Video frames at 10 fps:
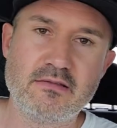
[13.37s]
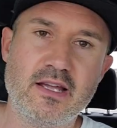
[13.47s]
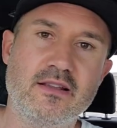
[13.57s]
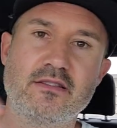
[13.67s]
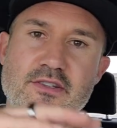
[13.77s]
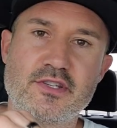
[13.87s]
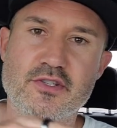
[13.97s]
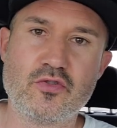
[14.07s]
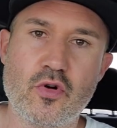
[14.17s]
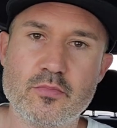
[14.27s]
that this
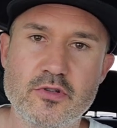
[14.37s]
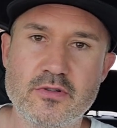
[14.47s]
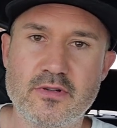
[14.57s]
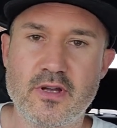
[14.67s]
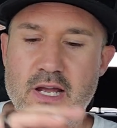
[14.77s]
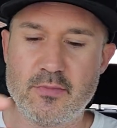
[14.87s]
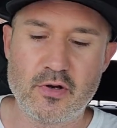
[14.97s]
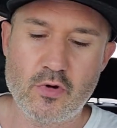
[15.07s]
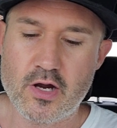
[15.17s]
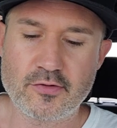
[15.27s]
is normal. I'm going
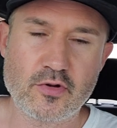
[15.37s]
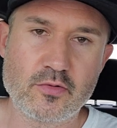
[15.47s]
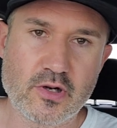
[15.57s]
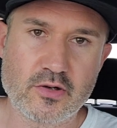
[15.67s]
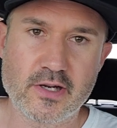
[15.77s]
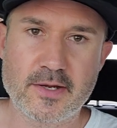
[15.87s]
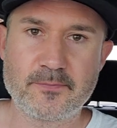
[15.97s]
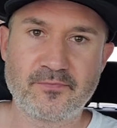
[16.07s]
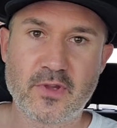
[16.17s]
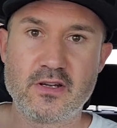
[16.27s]
to walk through it real
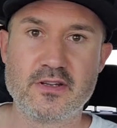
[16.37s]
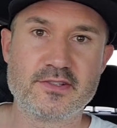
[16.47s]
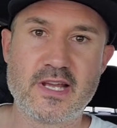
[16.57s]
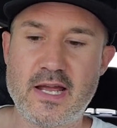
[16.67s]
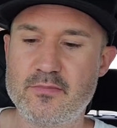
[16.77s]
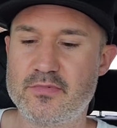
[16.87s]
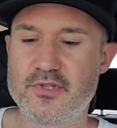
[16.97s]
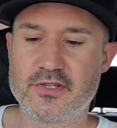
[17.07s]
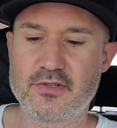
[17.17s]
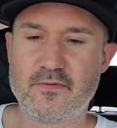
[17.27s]
quick because I'm
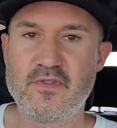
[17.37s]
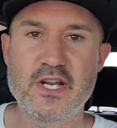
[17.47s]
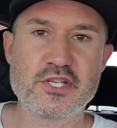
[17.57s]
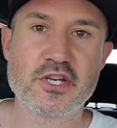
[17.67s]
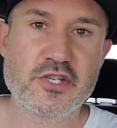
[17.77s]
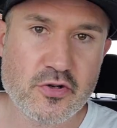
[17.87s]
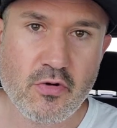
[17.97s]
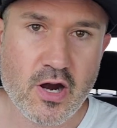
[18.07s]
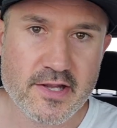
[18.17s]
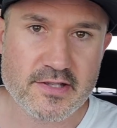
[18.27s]
just finished
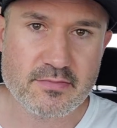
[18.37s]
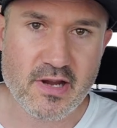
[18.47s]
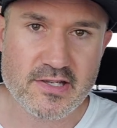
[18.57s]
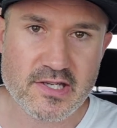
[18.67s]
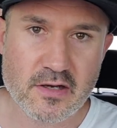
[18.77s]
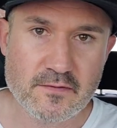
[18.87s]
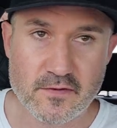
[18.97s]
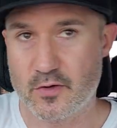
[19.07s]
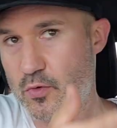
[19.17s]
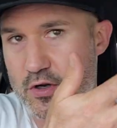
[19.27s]
two audits myself
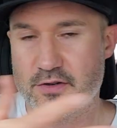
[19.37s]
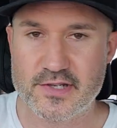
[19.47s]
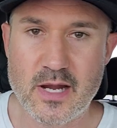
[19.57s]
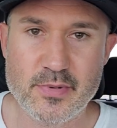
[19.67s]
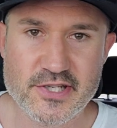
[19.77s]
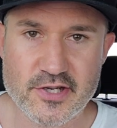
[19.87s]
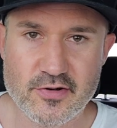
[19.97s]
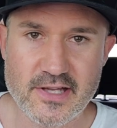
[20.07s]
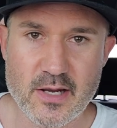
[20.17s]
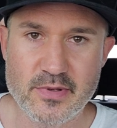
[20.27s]
for workers' comp and
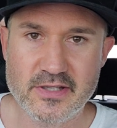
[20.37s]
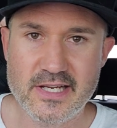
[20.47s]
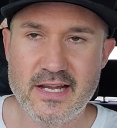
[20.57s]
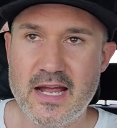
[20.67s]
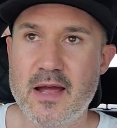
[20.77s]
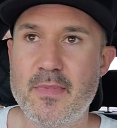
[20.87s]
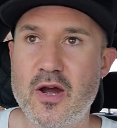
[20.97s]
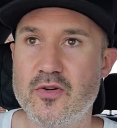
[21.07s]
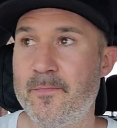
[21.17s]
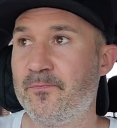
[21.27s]
general liability. I'm
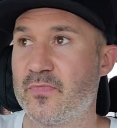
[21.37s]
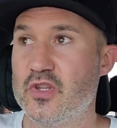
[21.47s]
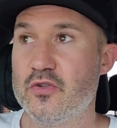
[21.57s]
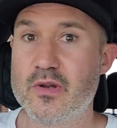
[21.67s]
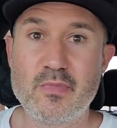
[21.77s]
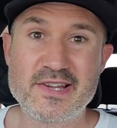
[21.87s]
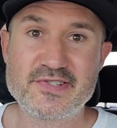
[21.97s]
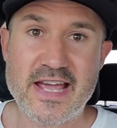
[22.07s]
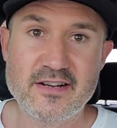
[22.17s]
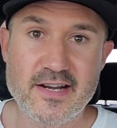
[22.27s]
out doing my
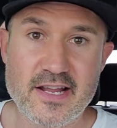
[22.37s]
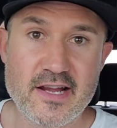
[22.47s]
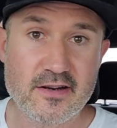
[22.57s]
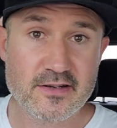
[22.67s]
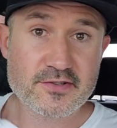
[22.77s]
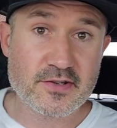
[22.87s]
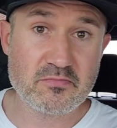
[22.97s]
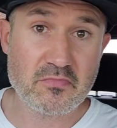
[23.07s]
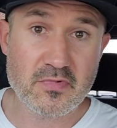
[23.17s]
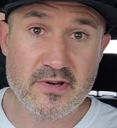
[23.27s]
Saturday errands,
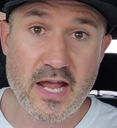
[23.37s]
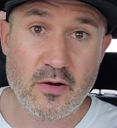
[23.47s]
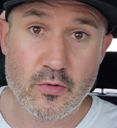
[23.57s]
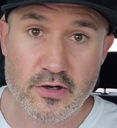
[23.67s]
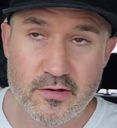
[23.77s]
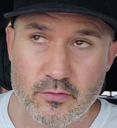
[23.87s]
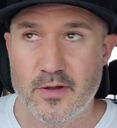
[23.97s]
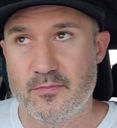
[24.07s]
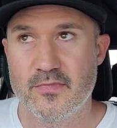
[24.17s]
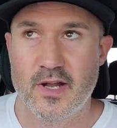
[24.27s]
not working.
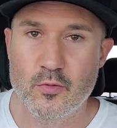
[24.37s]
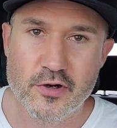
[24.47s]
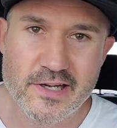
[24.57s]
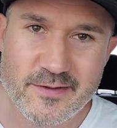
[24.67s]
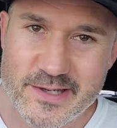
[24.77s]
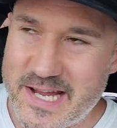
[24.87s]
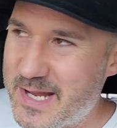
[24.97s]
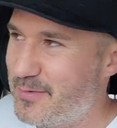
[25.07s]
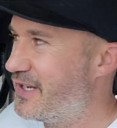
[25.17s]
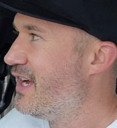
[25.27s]
Well, I'm, I work every
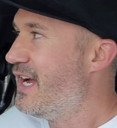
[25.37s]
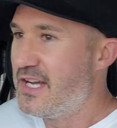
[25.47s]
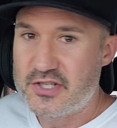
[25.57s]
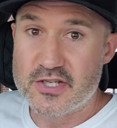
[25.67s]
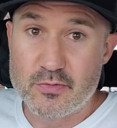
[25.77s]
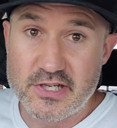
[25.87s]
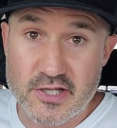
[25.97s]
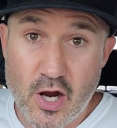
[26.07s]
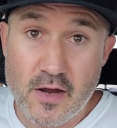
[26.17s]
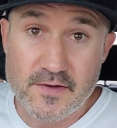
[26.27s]
day, but just went to
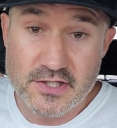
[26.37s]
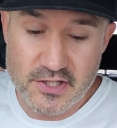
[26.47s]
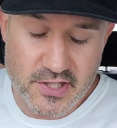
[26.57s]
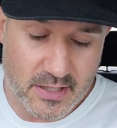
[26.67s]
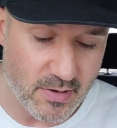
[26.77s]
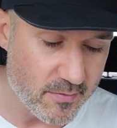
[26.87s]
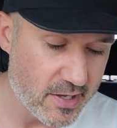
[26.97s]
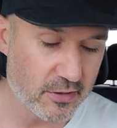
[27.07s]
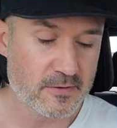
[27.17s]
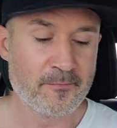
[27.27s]
the office to check my
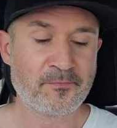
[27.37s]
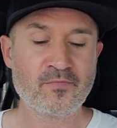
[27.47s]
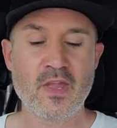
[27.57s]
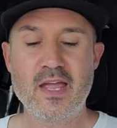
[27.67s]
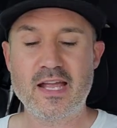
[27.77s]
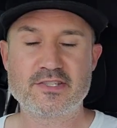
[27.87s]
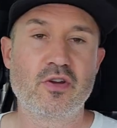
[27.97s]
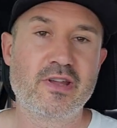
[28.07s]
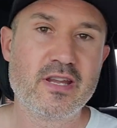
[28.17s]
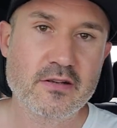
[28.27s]
mail and
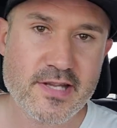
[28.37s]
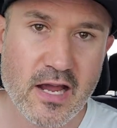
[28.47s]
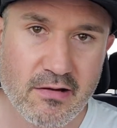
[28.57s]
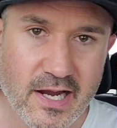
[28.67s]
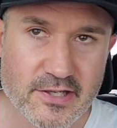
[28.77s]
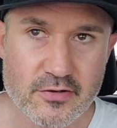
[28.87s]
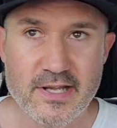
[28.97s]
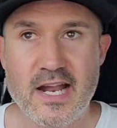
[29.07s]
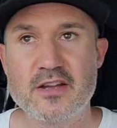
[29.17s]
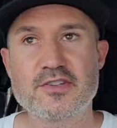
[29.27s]
so here's how I do
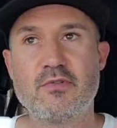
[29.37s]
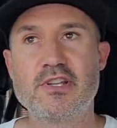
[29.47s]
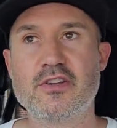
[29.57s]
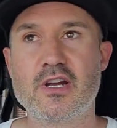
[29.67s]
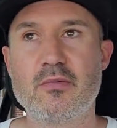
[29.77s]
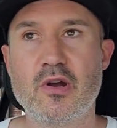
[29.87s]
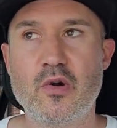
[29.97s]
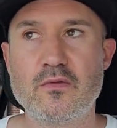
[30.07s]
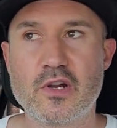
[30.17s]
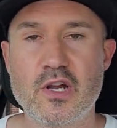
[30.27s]
it. And I also want to talk about
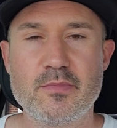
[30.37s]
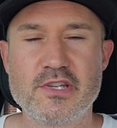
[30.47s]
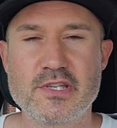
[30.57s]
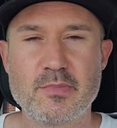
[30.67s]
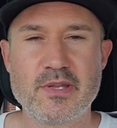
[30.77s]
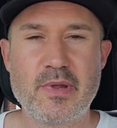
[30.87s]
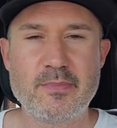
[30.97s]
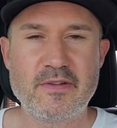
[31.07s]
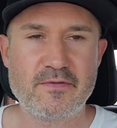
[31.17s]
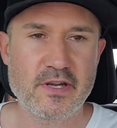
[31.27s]
overcoming some of the
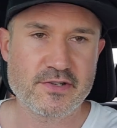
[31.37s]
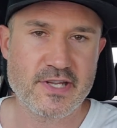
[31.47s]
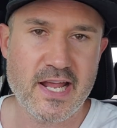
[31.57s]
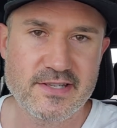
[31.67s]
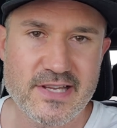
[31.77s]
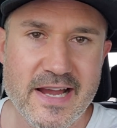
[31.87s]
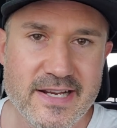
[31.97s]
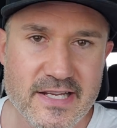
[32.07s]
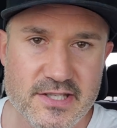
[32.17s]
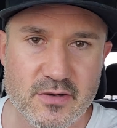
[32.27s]
maybe fears and
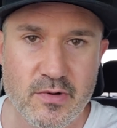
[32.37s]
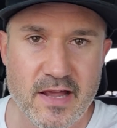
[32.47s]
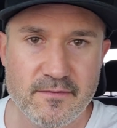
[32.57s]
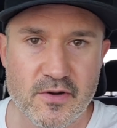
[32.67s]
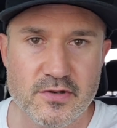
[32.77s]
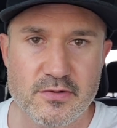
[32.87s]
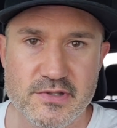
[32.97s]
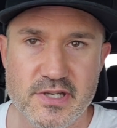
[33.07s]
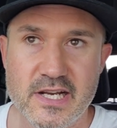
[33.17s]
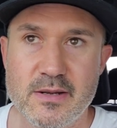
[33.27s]
anxieties. When I first
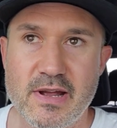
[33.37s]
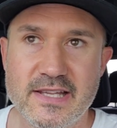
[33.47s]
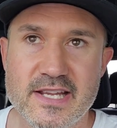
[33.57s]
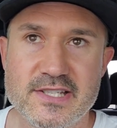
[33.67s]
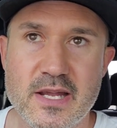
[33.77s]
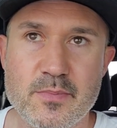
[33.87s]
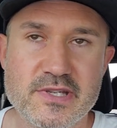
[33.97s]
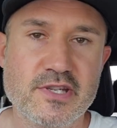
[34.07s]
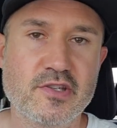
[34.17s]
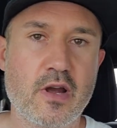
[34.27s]
was getting my landscape
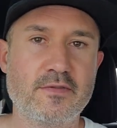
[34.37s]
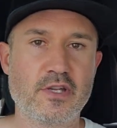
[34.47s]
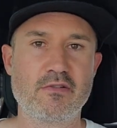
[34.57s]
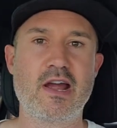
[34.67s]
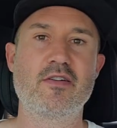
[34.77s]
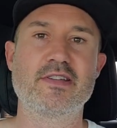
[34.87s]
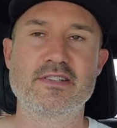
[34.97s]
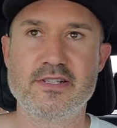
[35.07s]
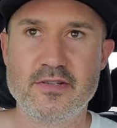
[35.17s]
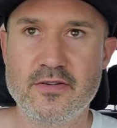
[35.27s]
business off the ground
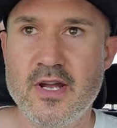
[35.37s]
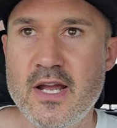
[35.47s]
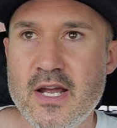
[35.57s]
and to